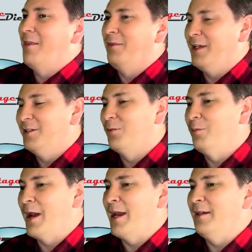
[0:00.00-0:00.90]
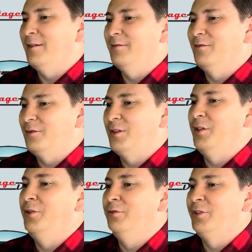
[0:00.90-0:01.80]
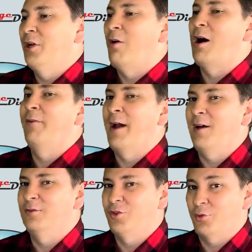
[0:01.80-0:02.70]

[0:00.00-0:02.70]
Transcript: These were made to show off how